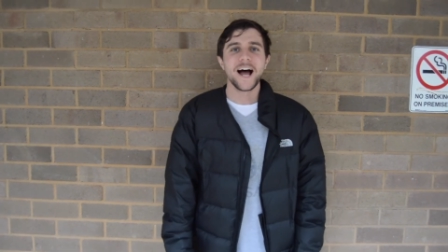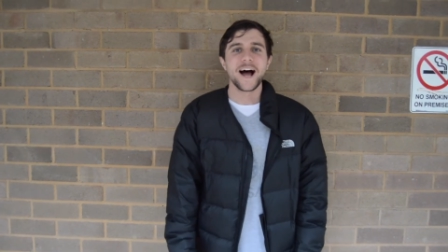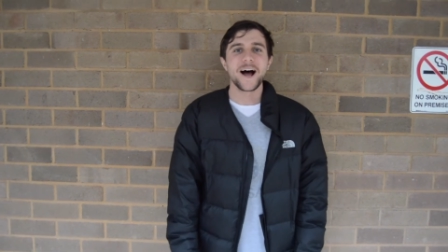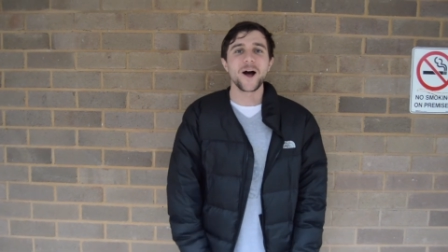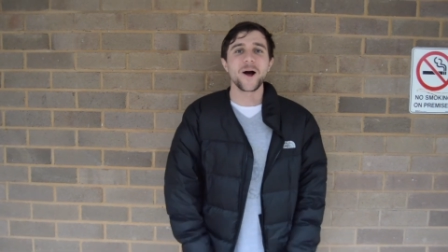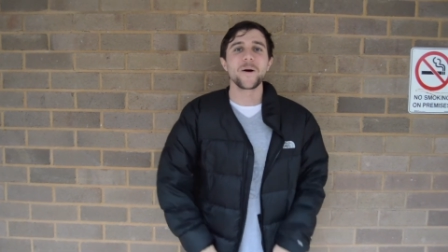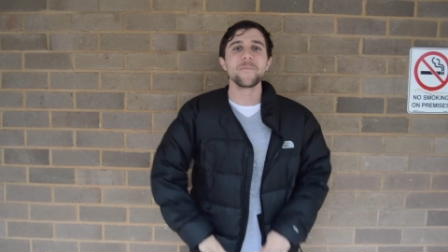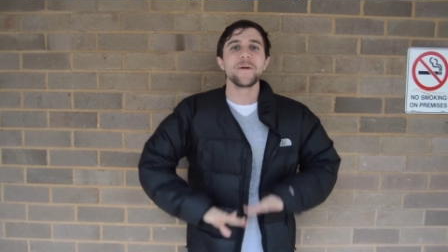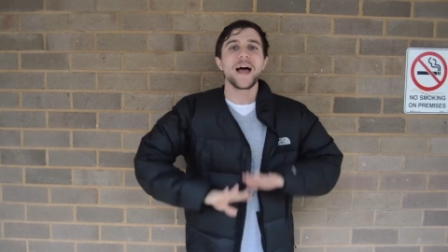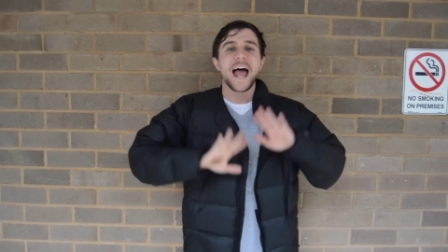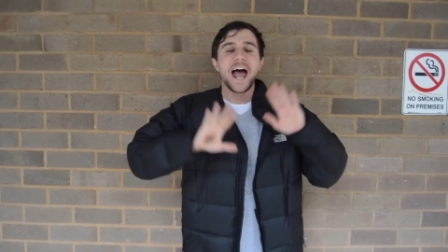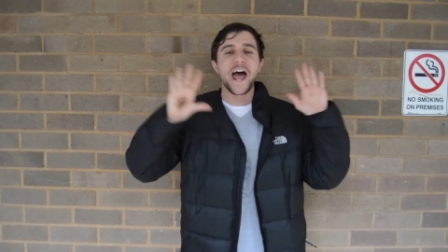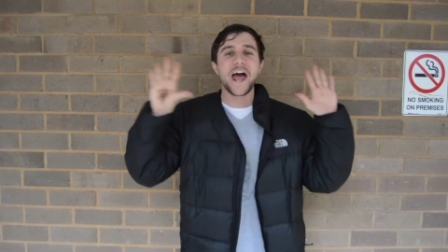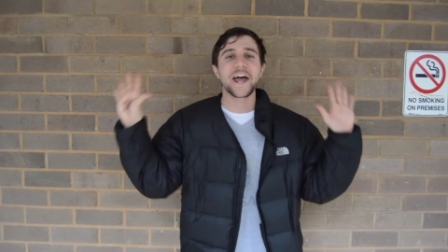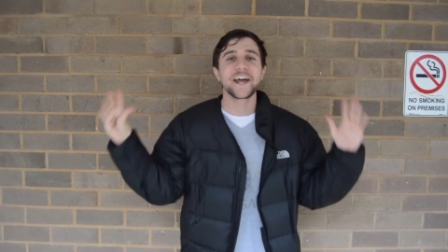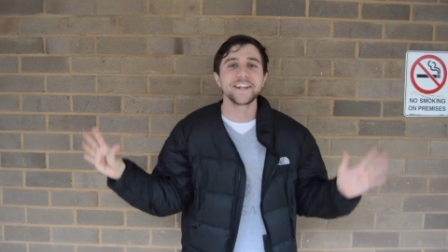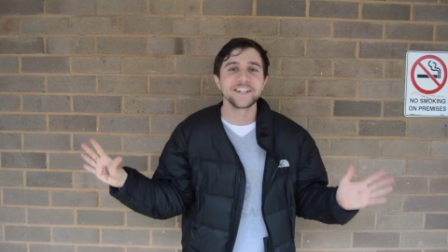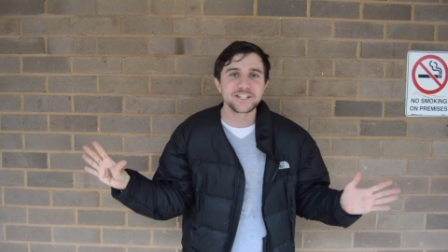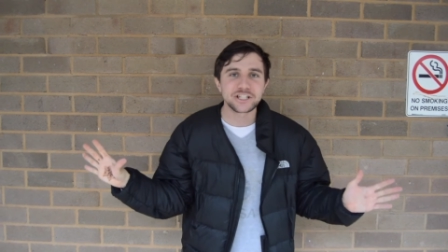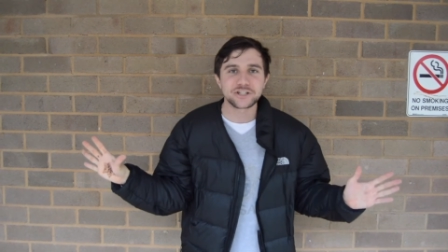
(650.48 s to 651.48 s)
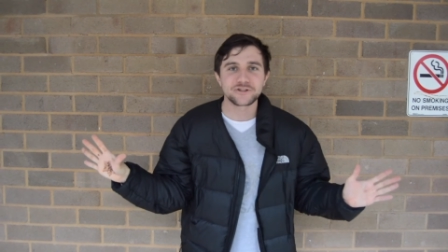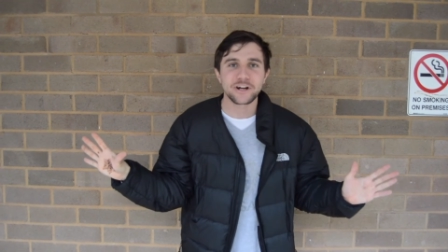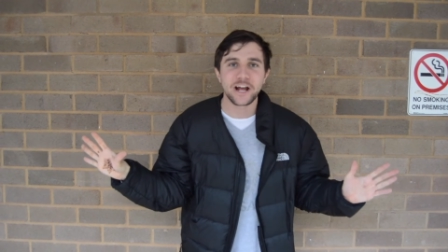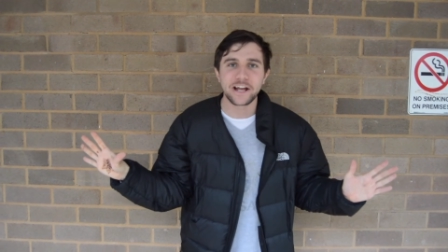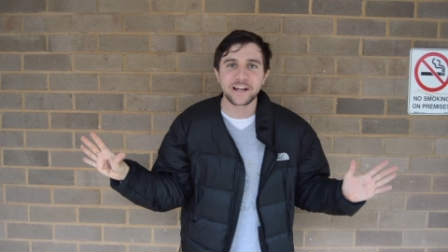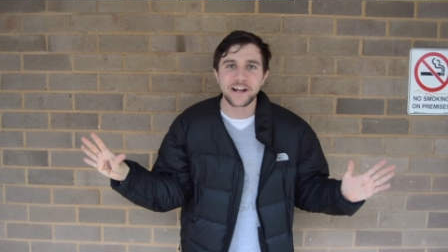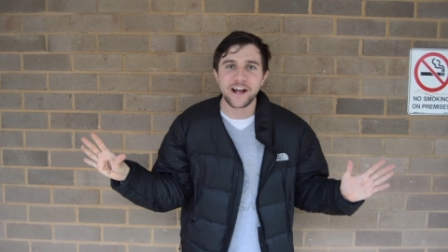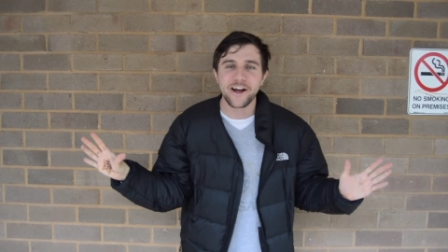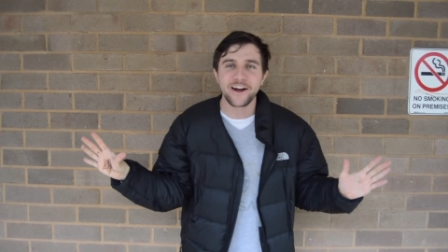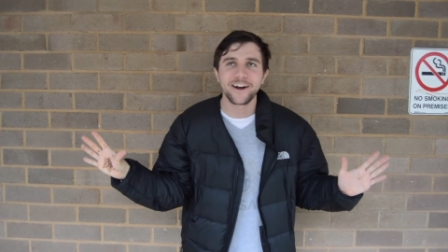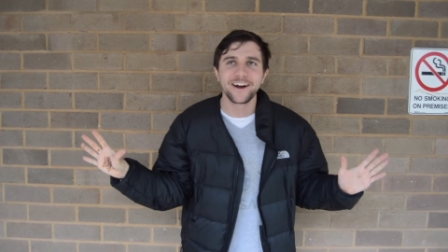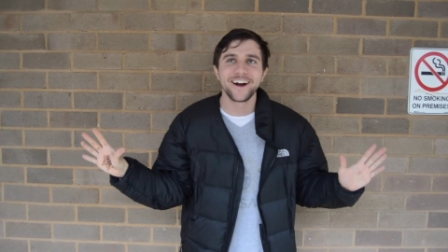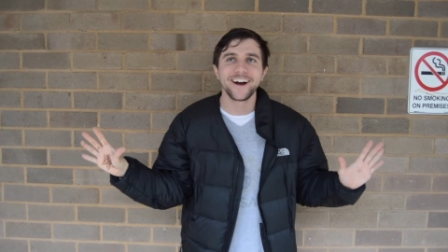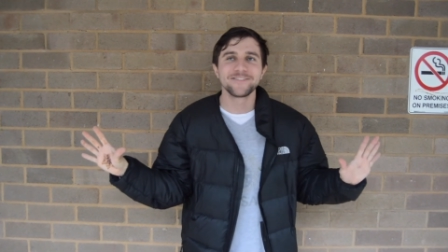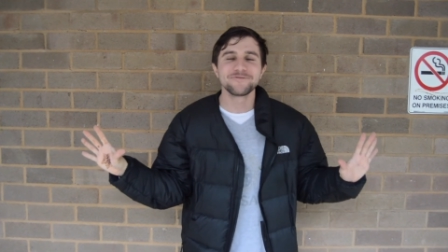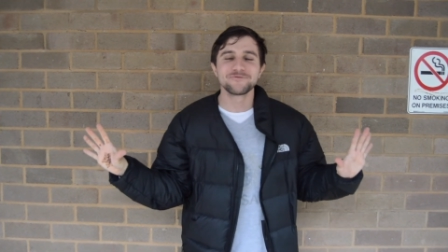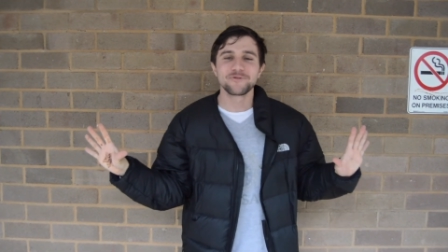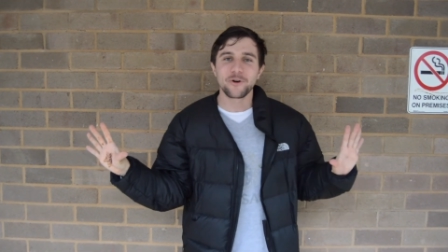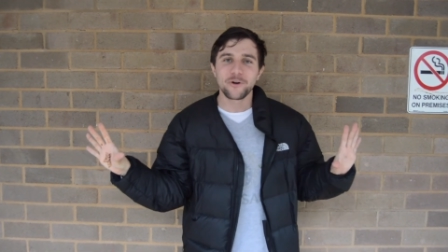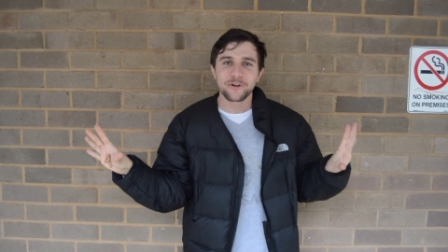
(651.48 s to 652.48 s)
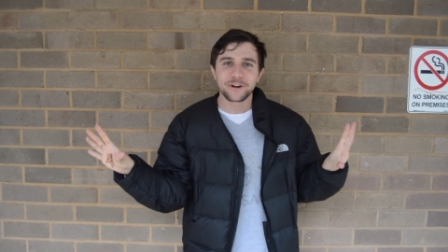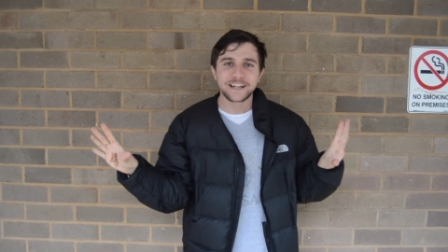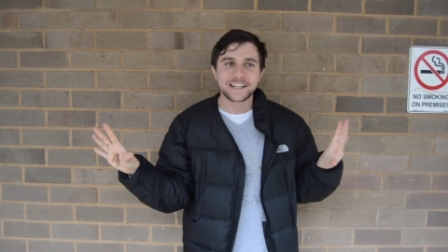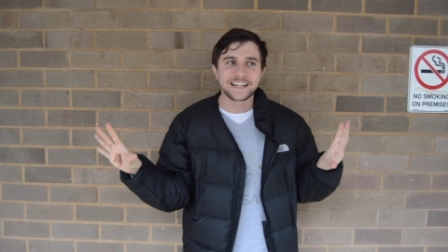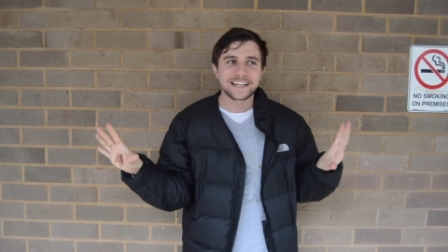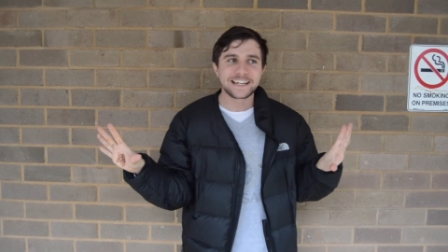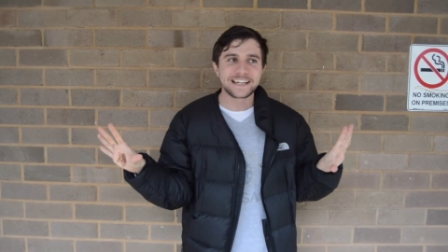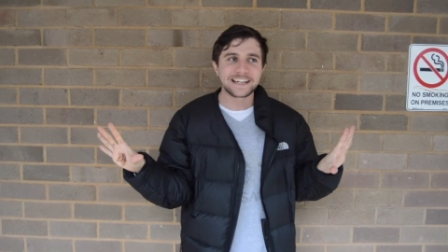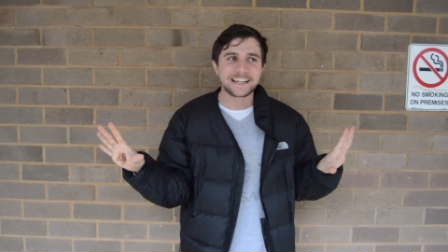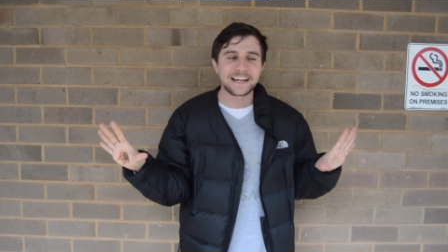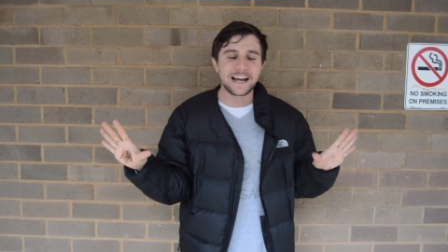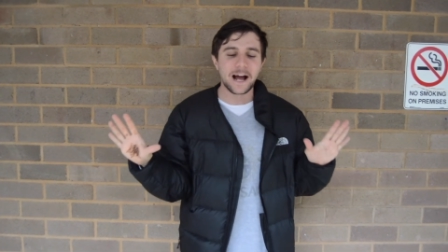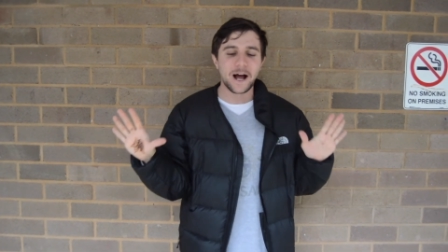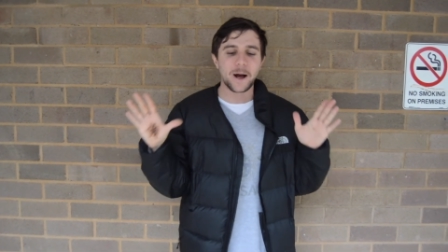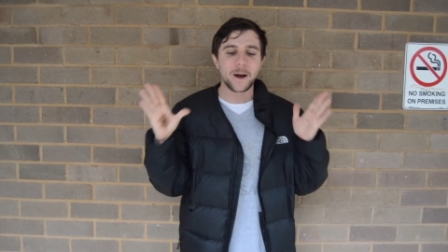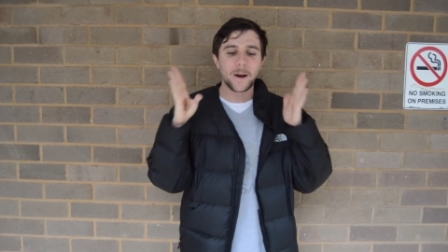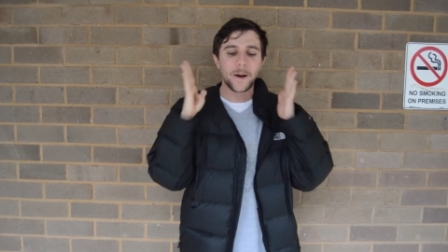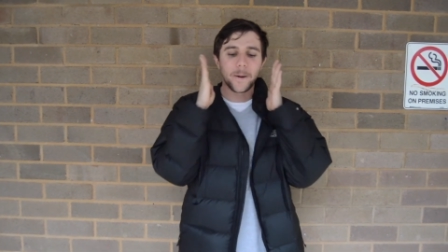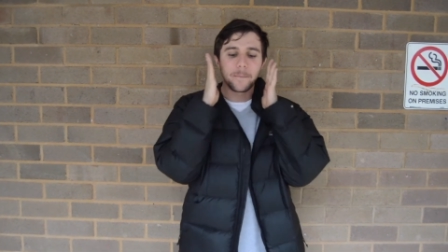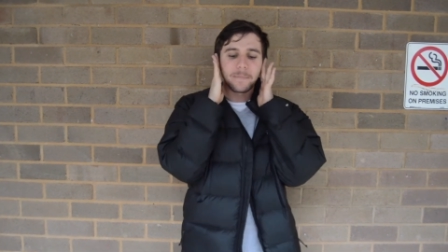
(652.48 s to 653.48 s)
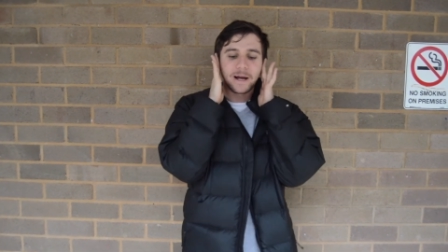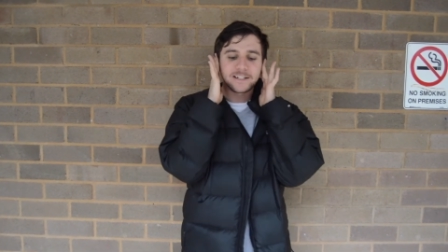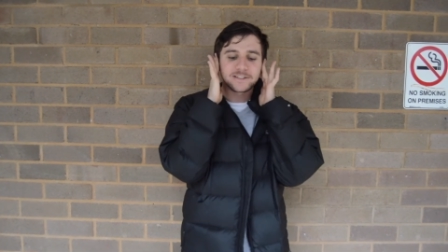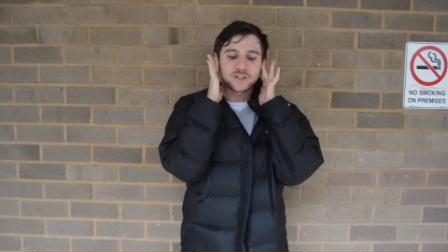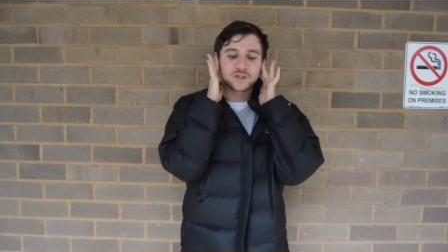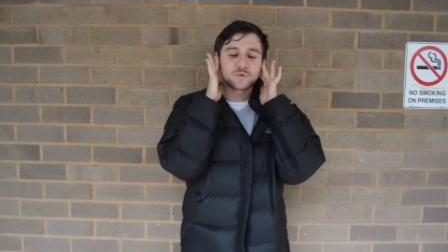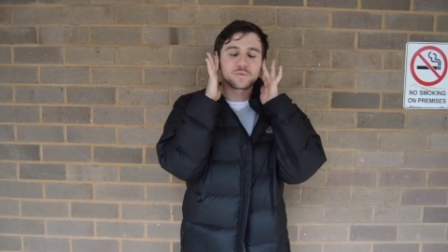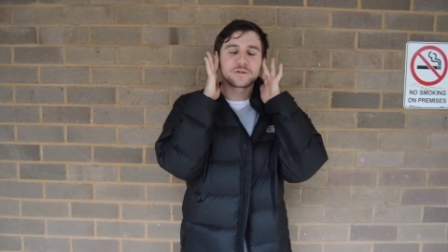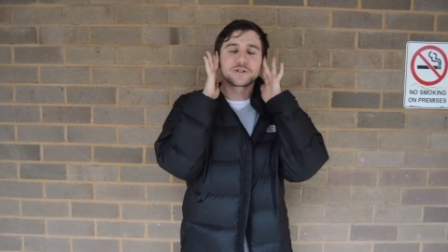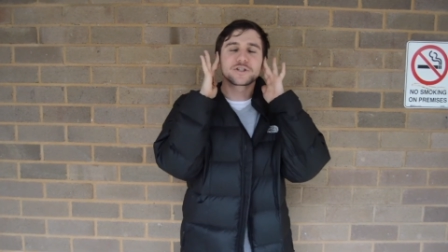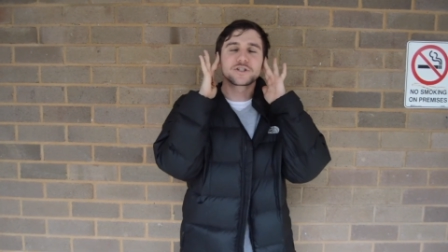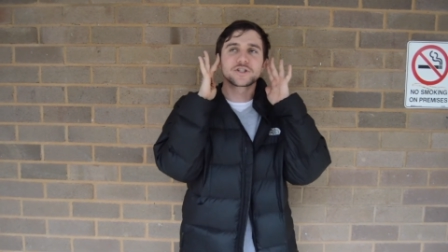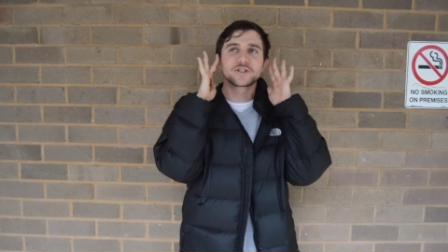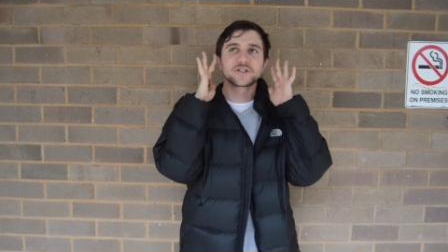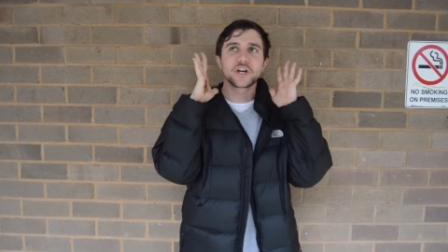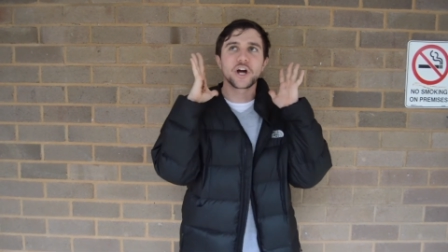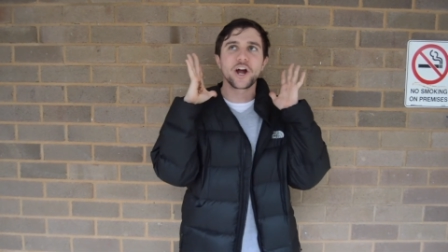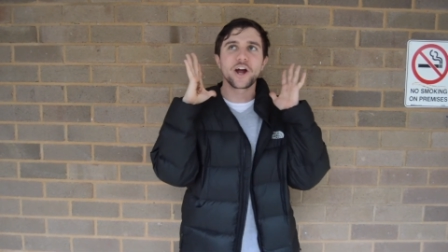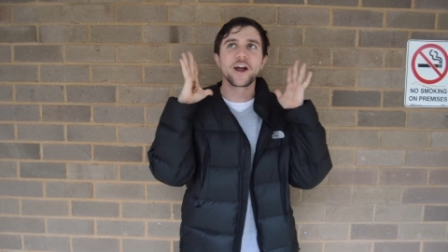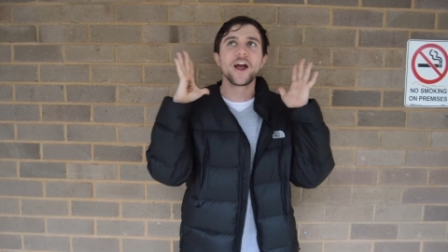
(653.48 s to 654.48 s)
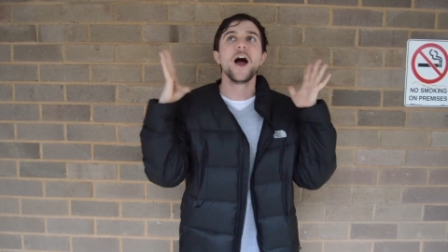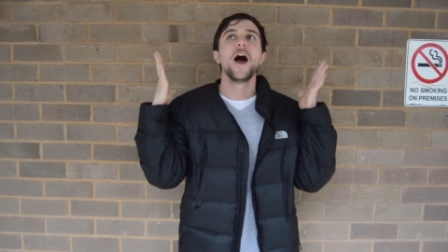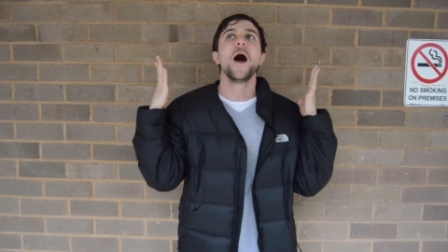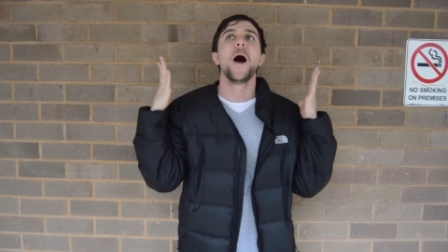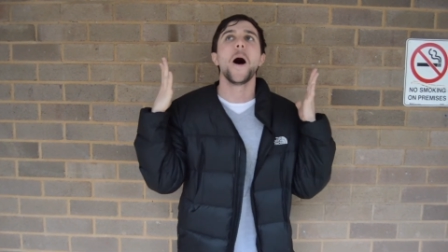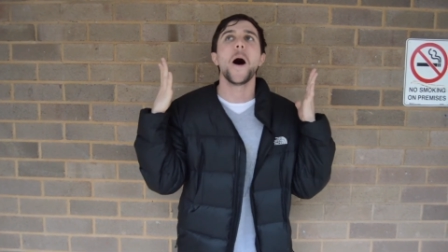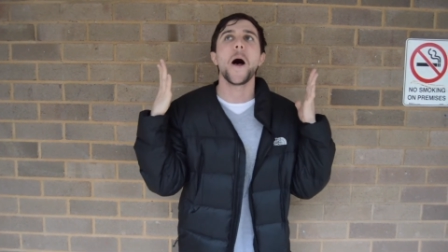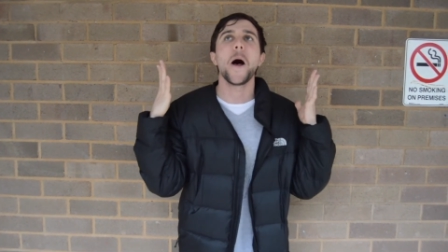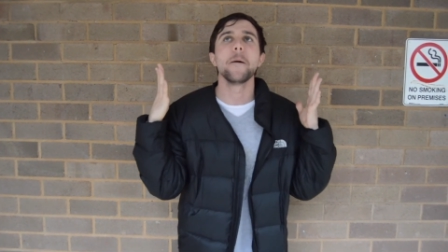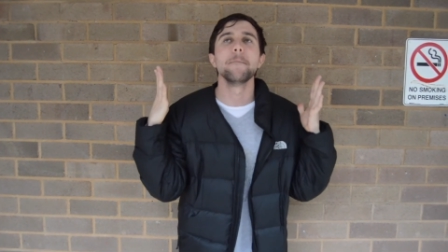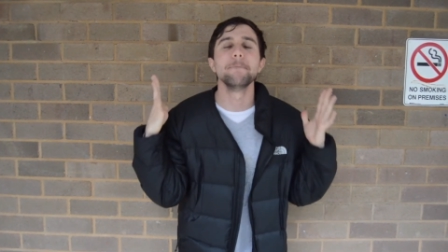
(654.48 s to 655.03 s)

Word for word: Um, hey Australia, Rory here. Um, I just want to say a